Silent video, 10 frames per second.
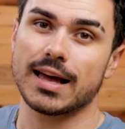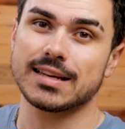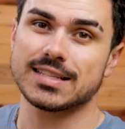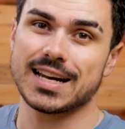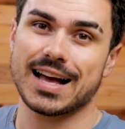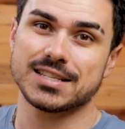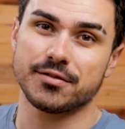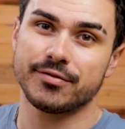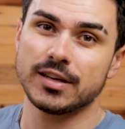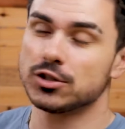like is that it has a
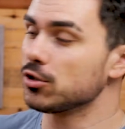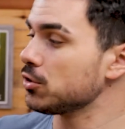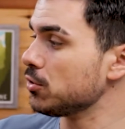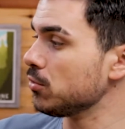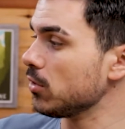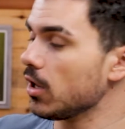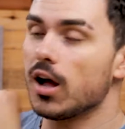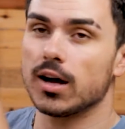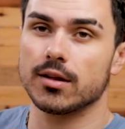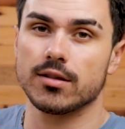feature to
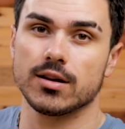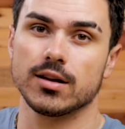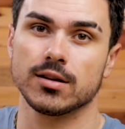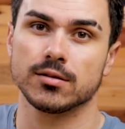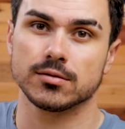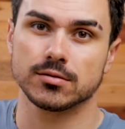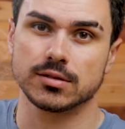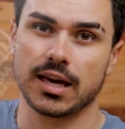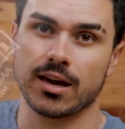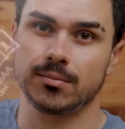lock the
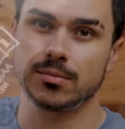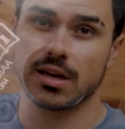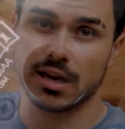cam